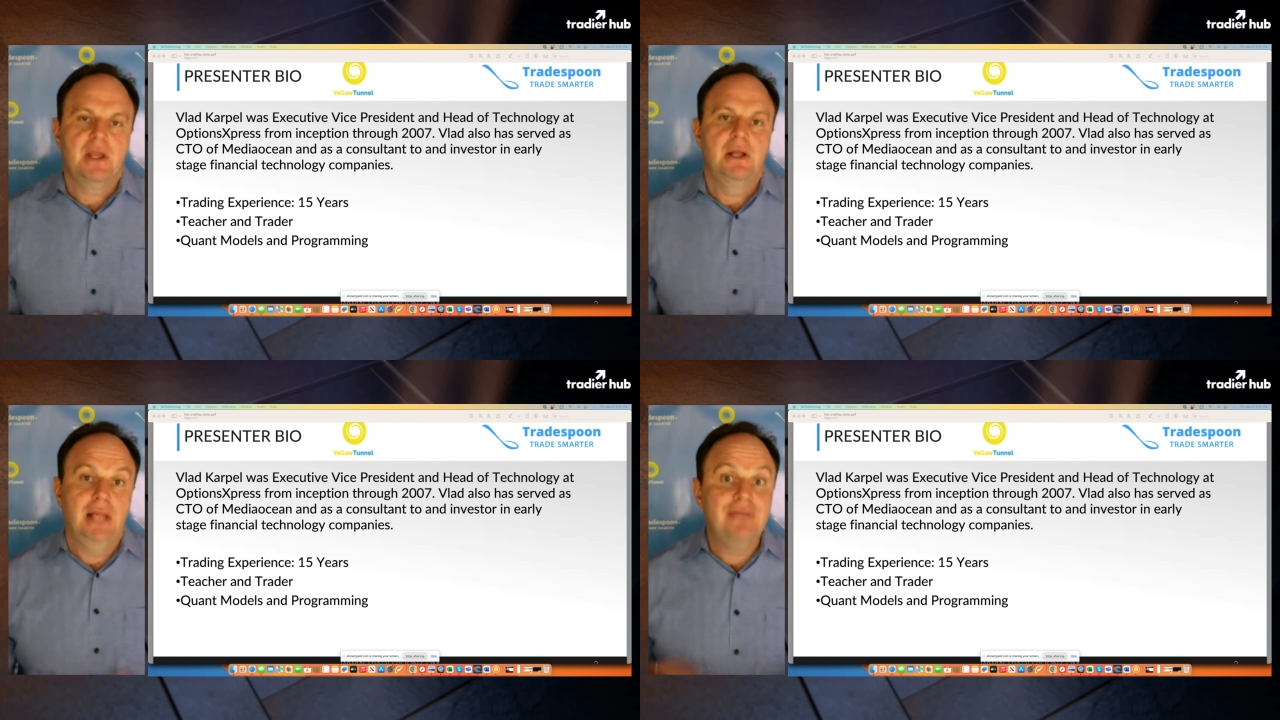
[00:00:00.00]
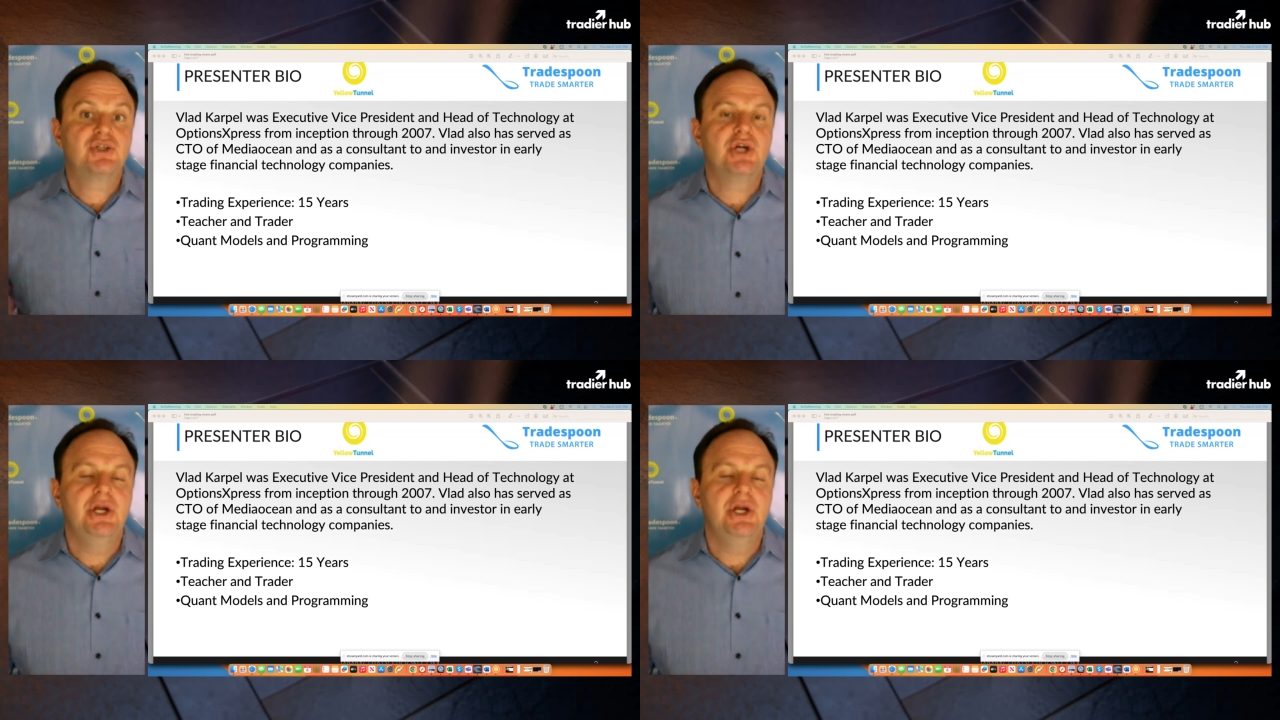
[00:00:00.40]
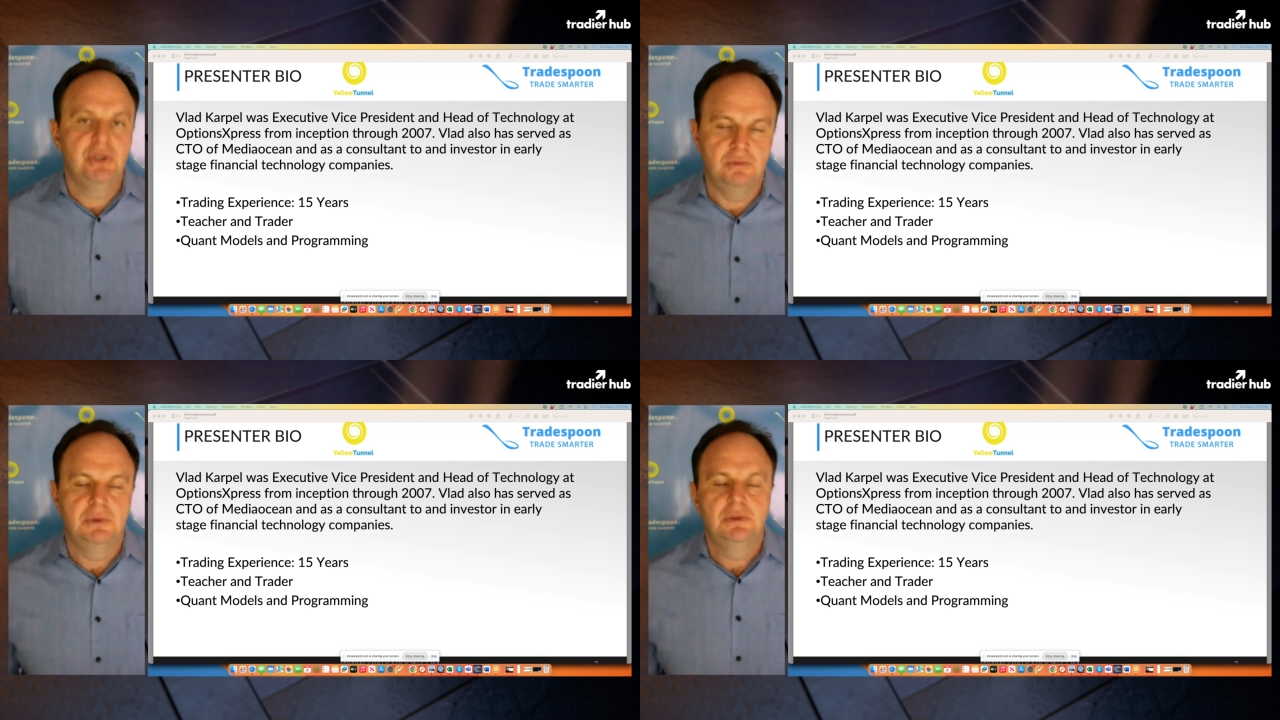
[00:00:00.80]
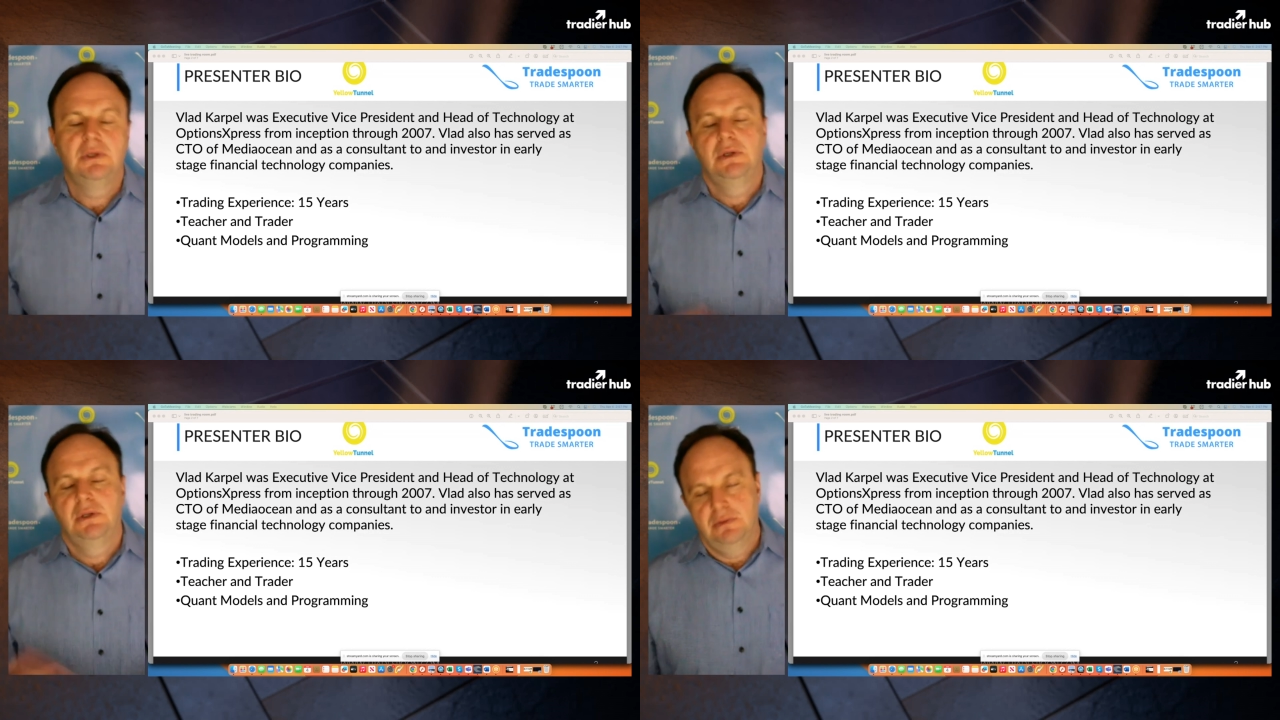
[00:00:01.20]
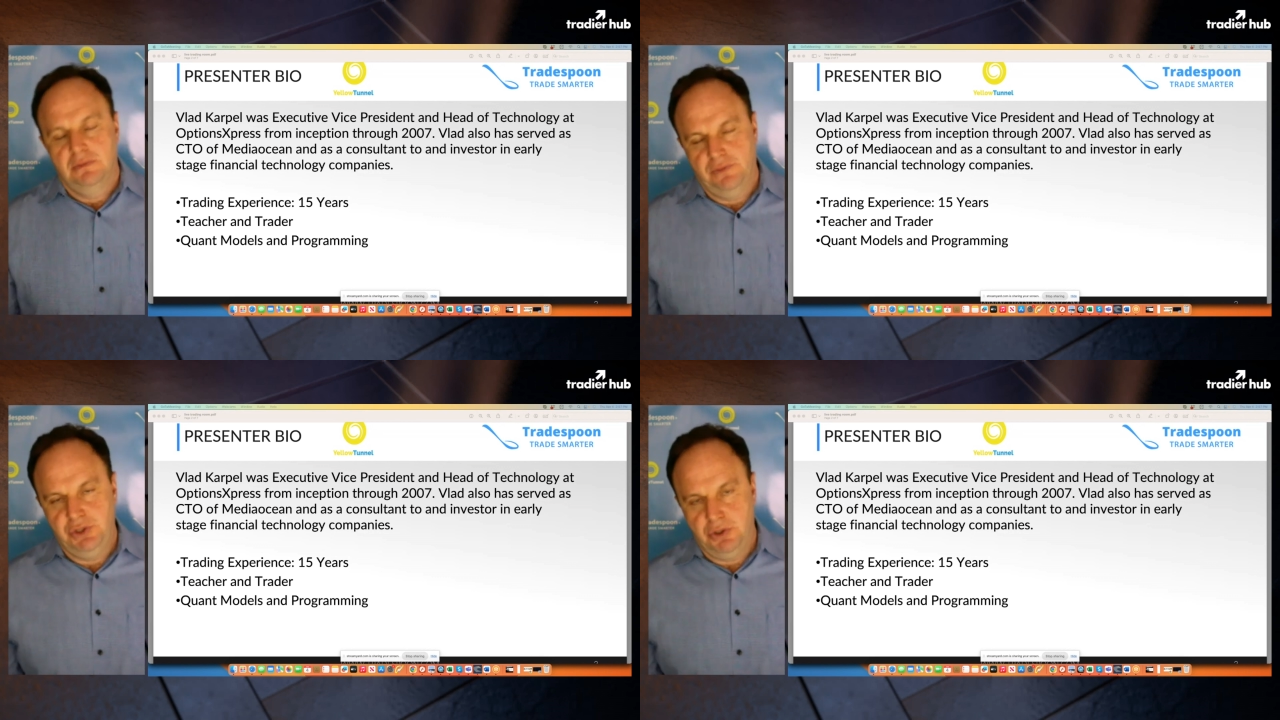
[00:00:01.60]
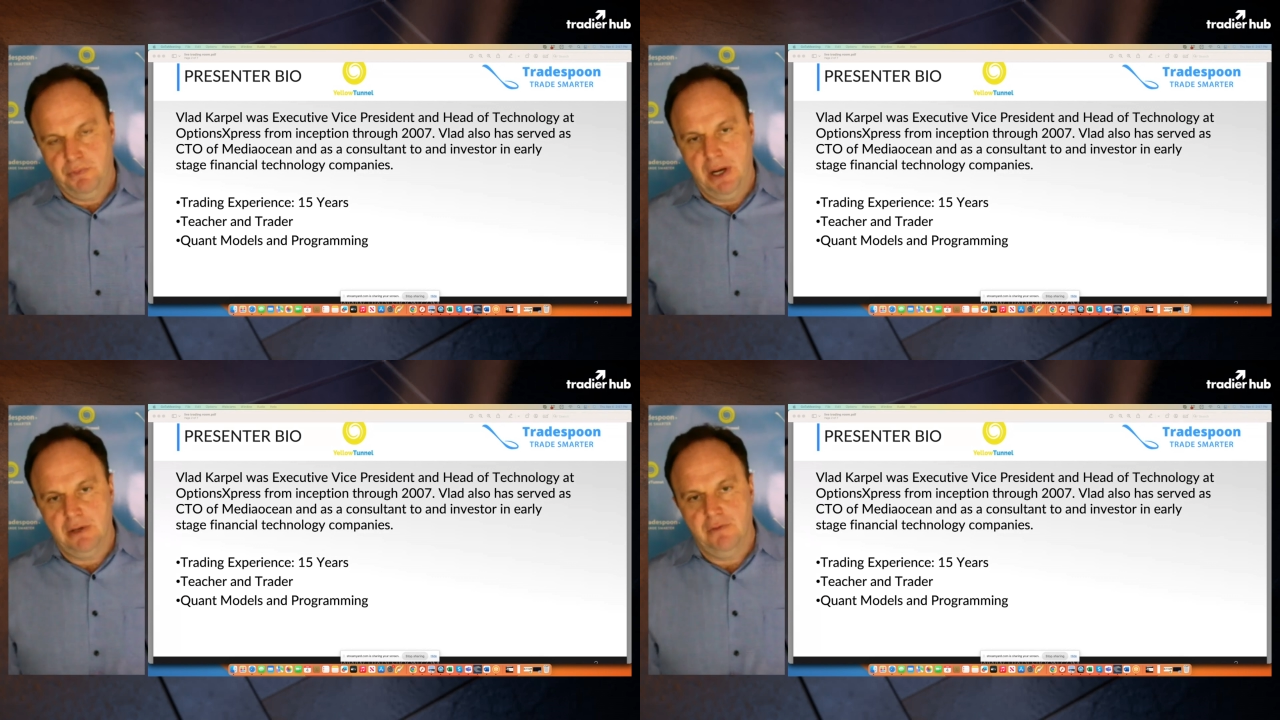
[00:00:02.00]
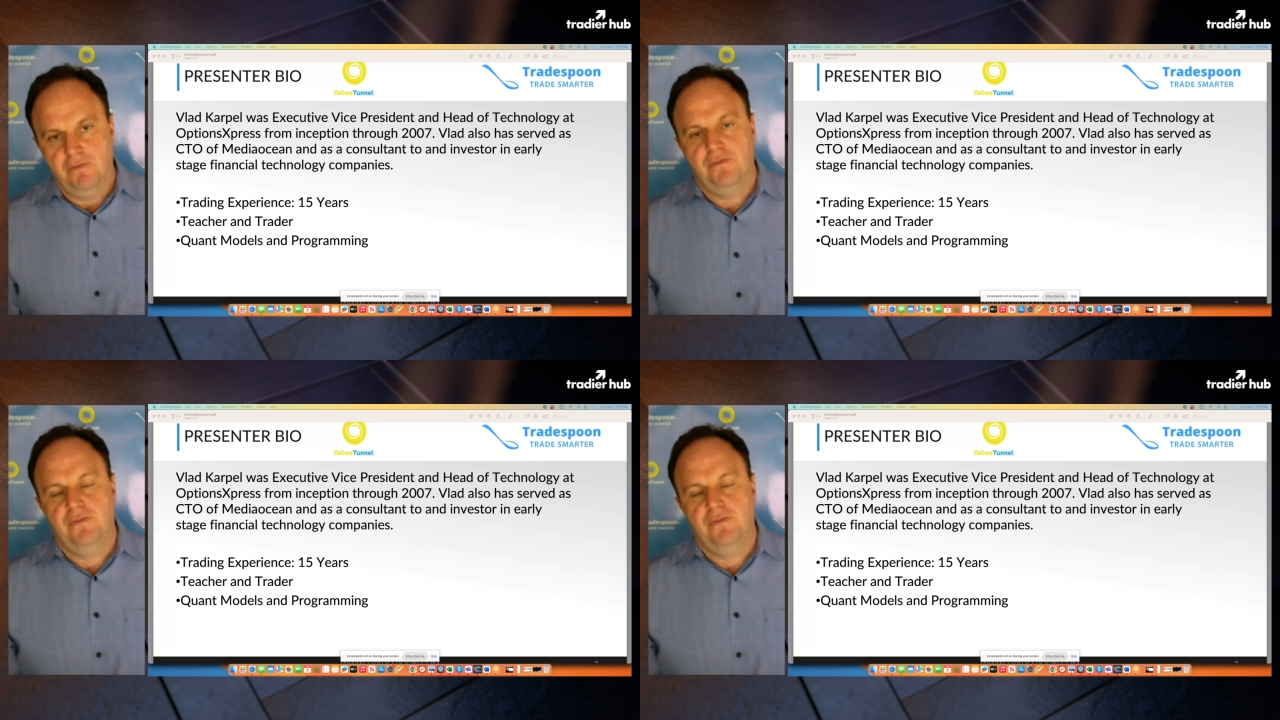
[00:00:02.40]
live trading room, which you're part of